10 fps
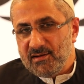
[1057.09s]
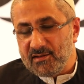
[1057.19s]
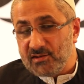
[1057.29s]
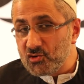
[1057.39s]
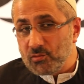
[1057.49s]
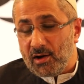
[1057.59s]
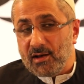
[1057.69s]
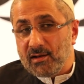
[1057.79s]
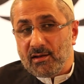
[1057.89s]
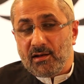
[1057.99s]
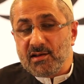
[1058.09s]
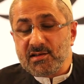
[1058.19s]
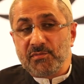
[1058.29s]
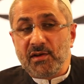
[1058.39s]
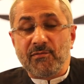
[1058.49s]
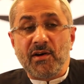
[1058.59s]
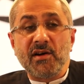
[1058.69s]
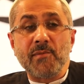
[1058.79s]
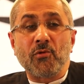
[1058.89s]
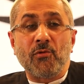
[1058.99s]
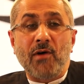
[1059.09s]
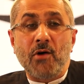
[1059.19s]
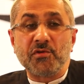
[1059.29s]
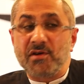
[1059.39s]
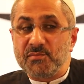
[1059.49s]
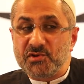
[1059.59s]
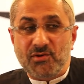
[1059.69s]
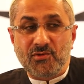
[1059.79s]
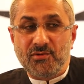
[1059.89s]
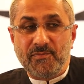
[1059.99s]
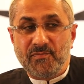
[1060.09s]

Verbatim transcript: then subhanallah, something very profound comes through.